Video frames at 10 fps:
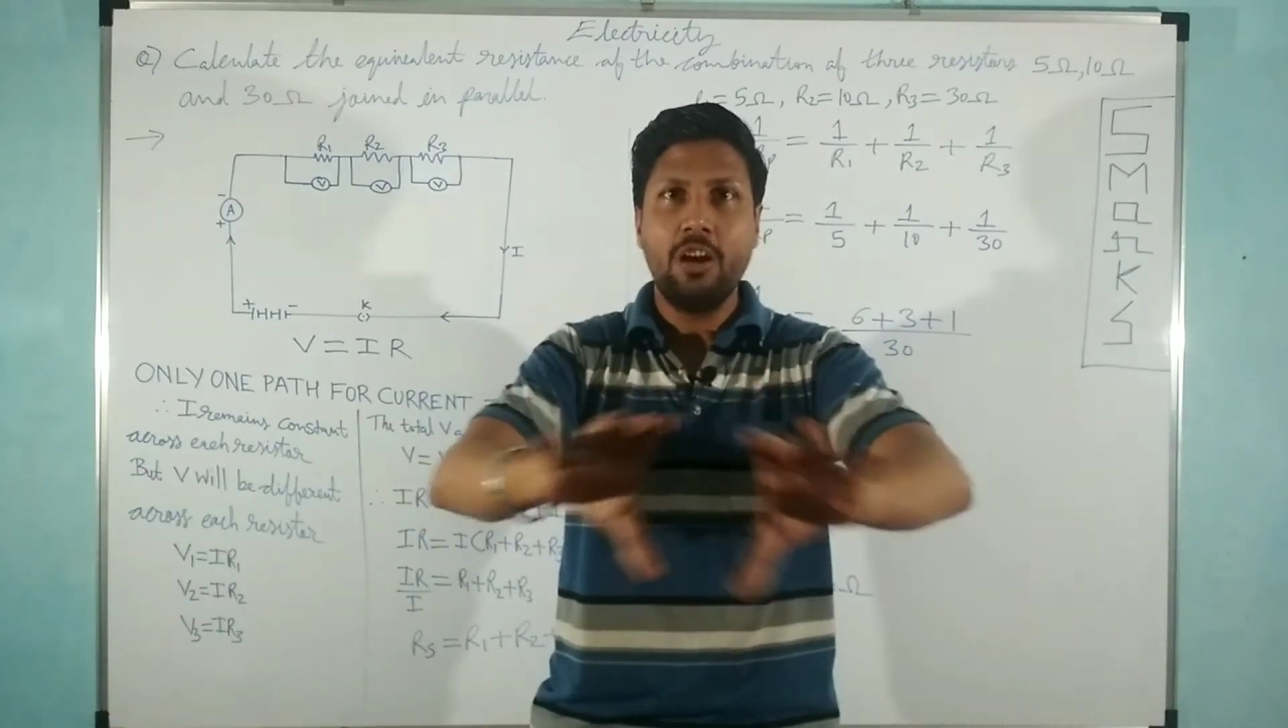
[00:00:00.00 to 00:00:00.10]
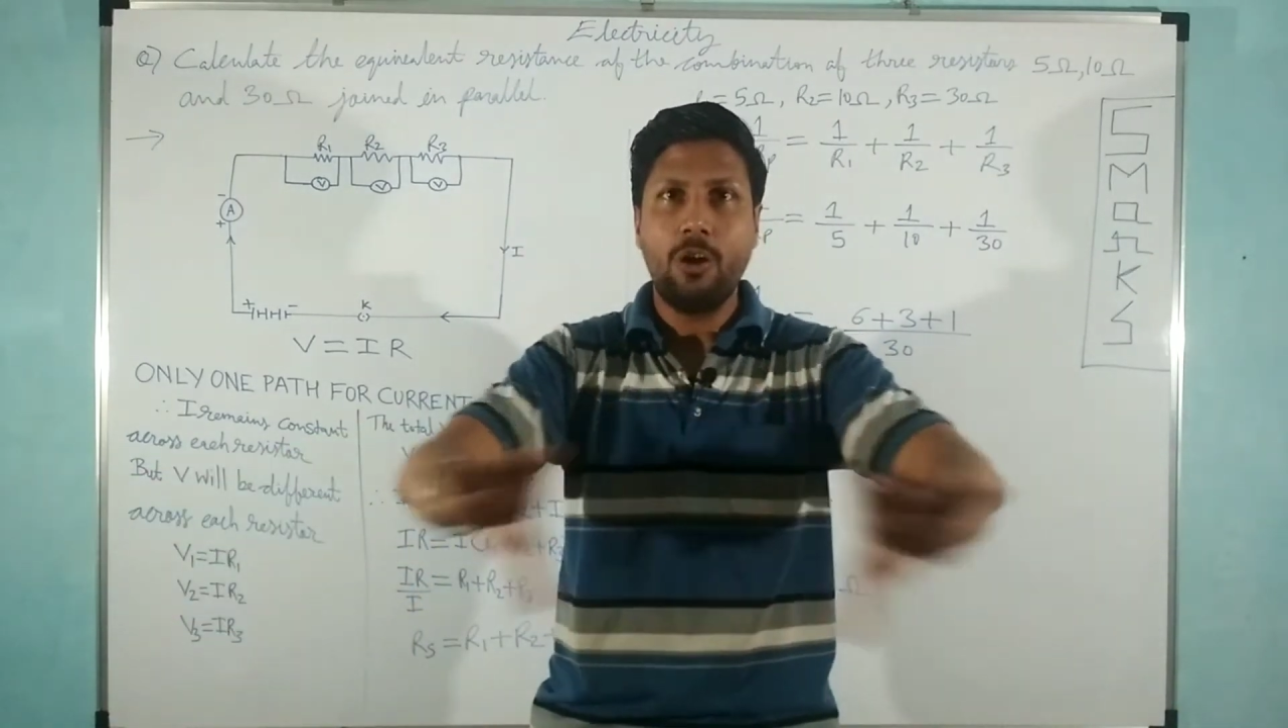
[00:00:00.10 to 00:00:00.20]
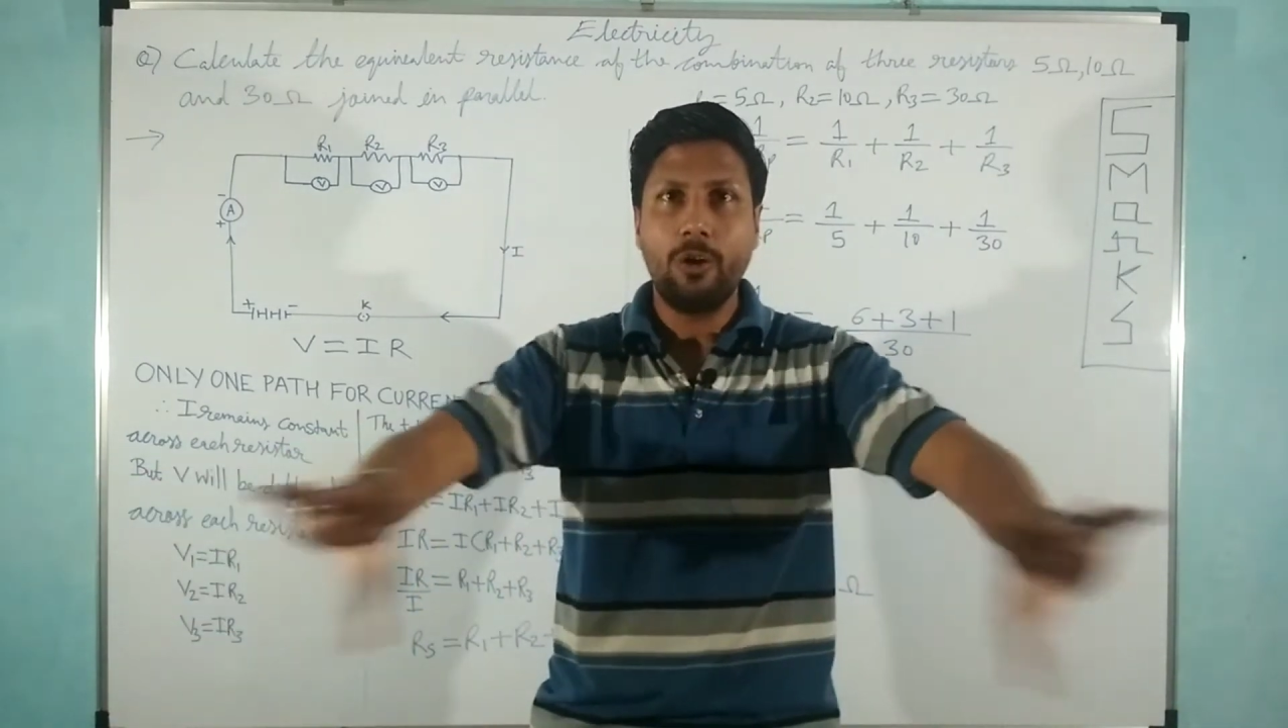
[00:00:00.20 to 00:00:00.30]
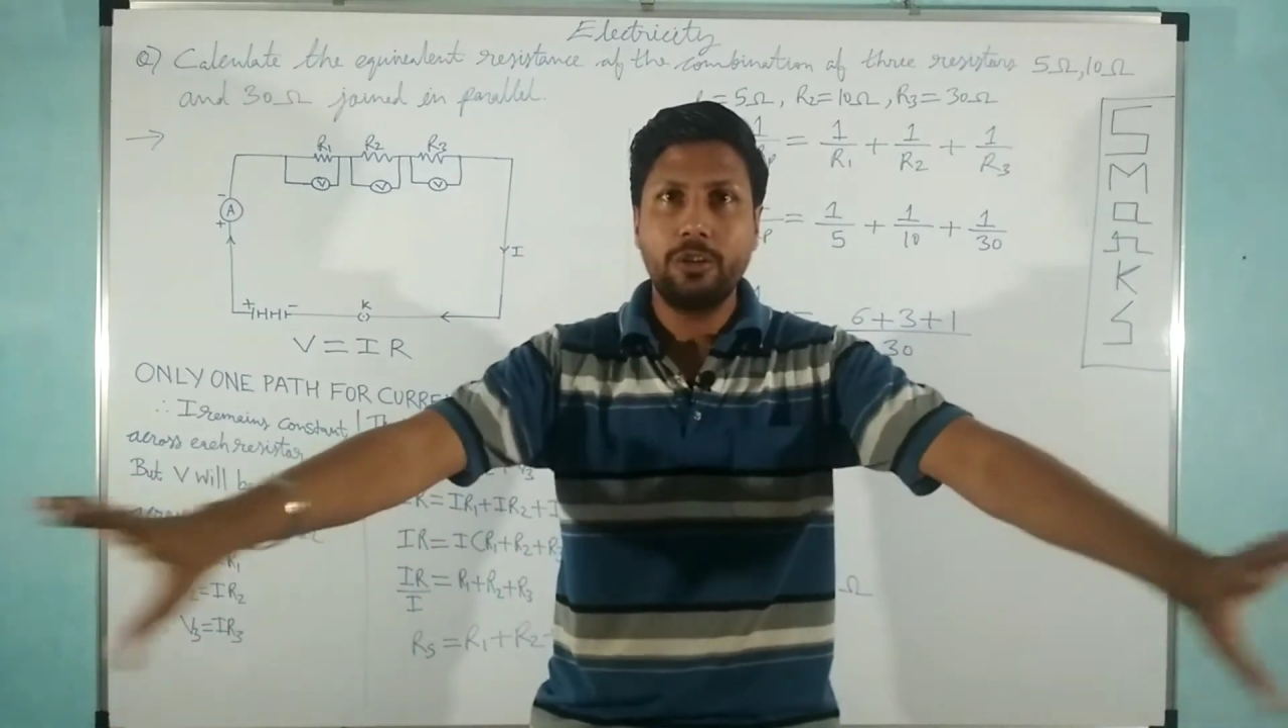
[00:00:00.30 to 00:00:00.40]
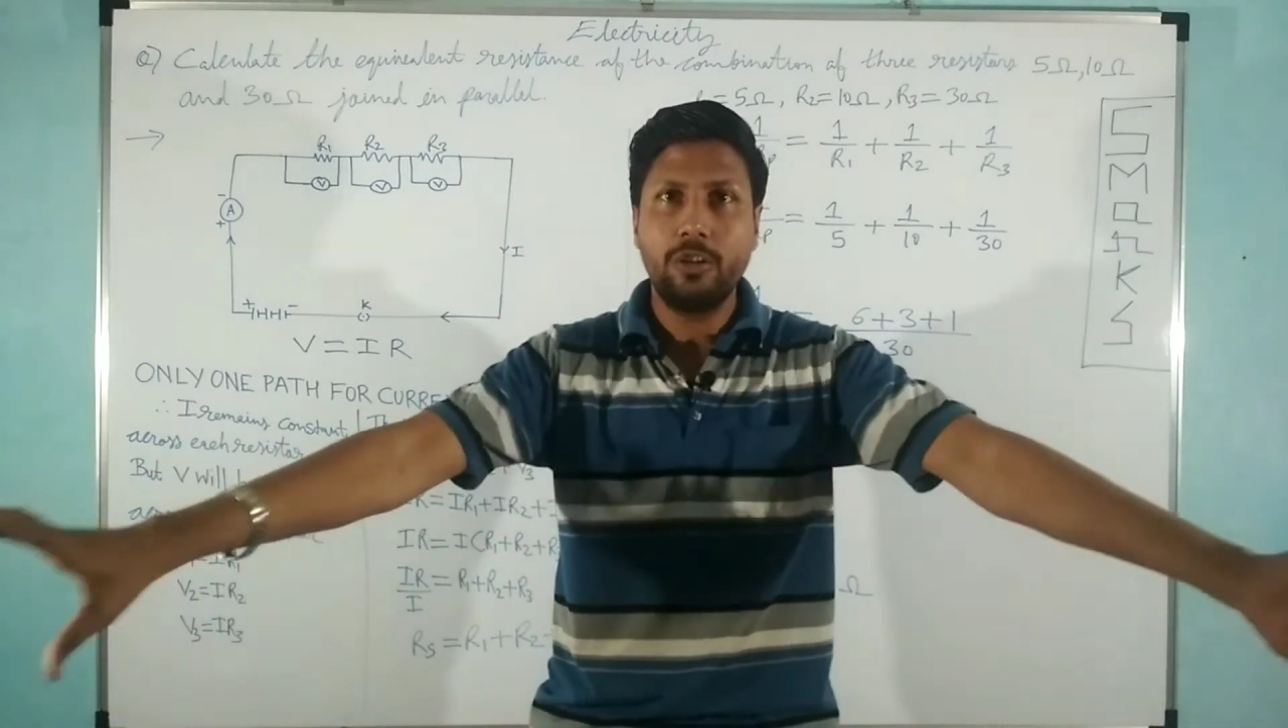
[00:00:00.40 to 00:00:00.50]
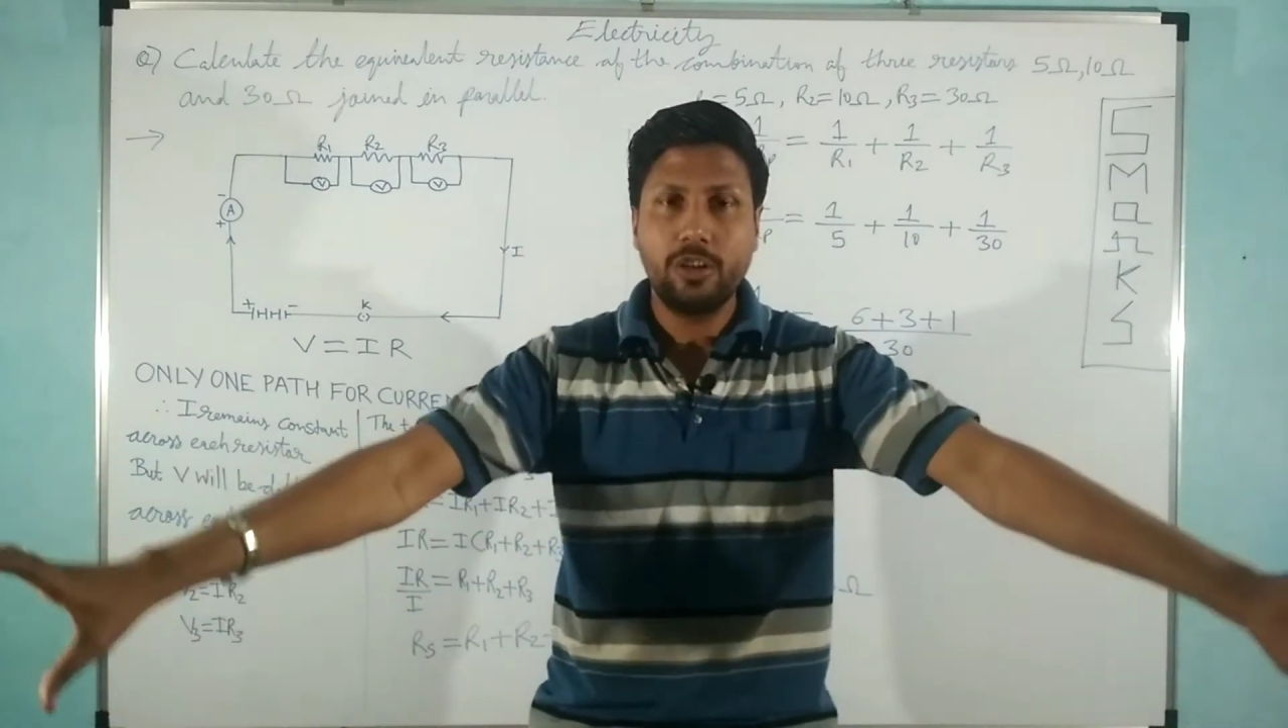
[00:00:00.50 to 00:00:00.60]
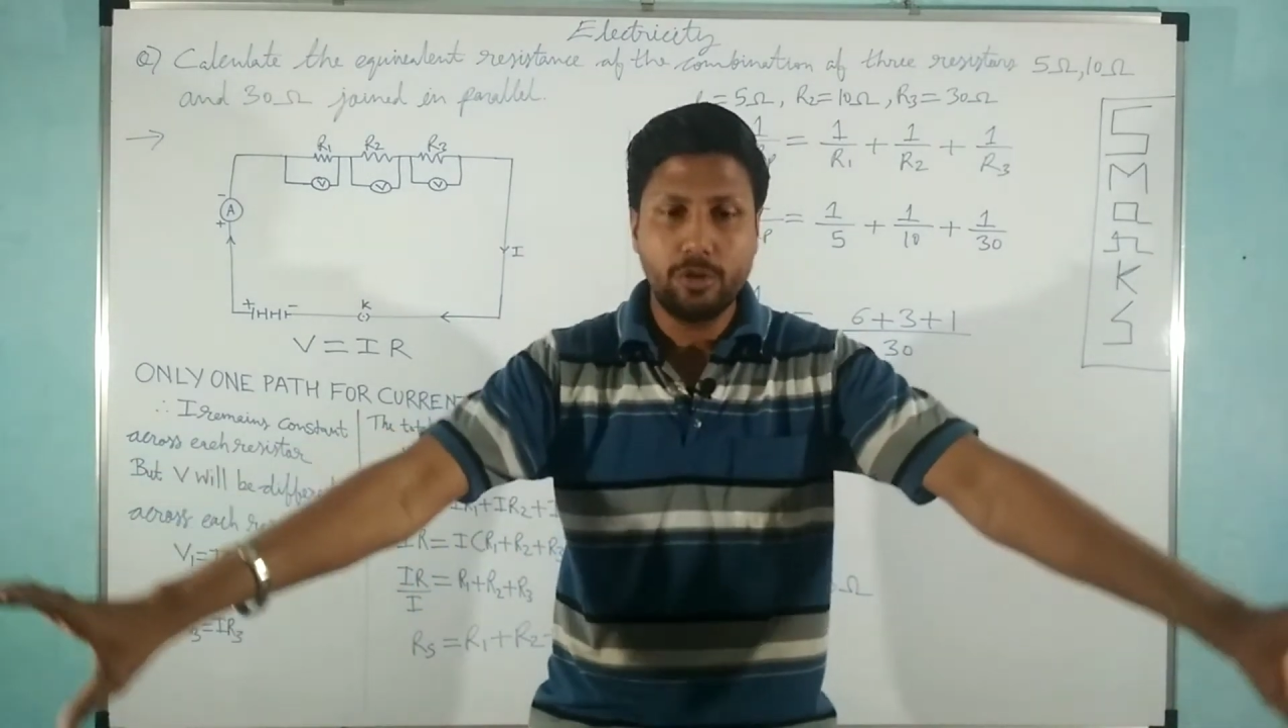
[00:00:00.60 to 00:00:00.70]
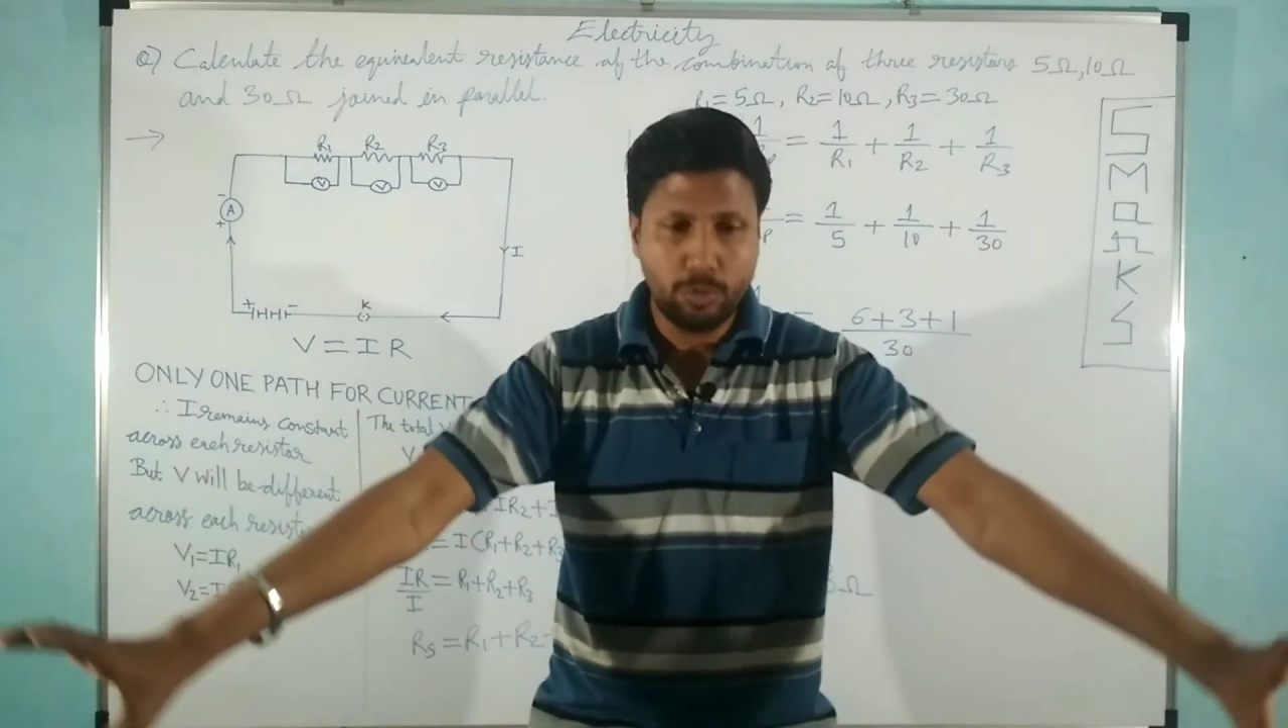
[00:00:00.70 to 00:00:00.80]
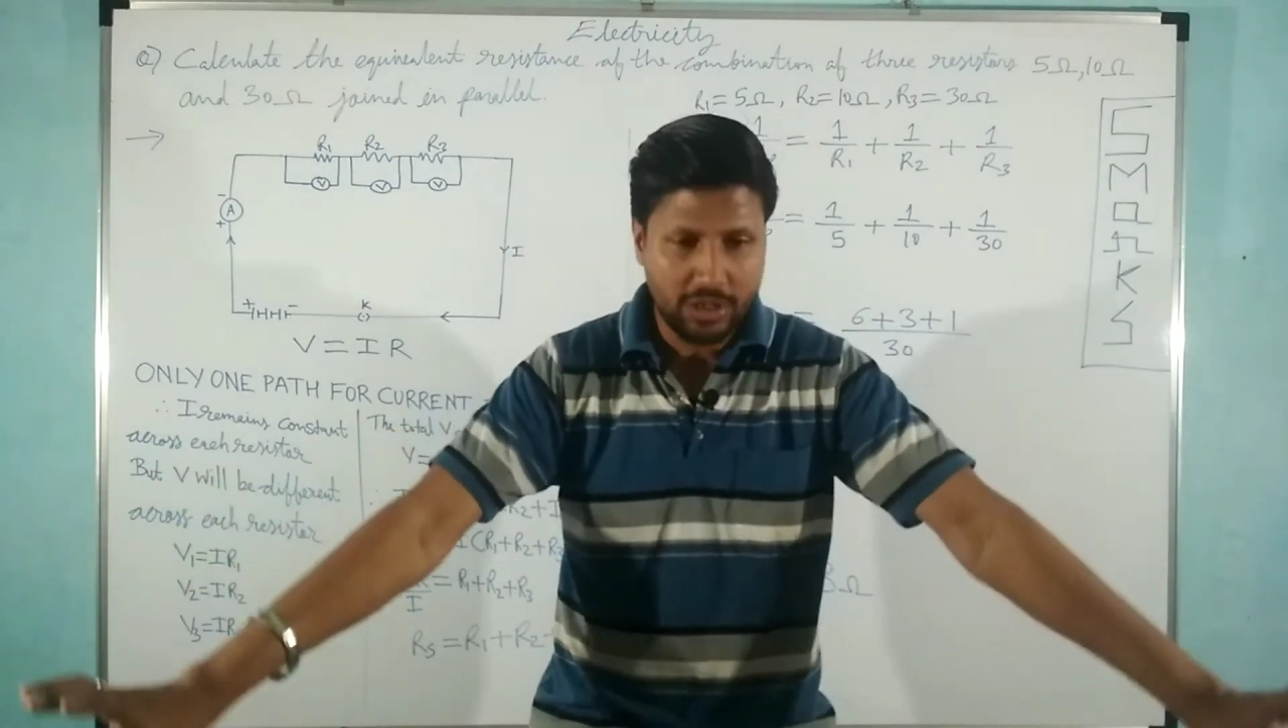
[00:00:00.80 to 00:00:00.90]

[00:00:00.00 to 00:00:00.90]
horizontal to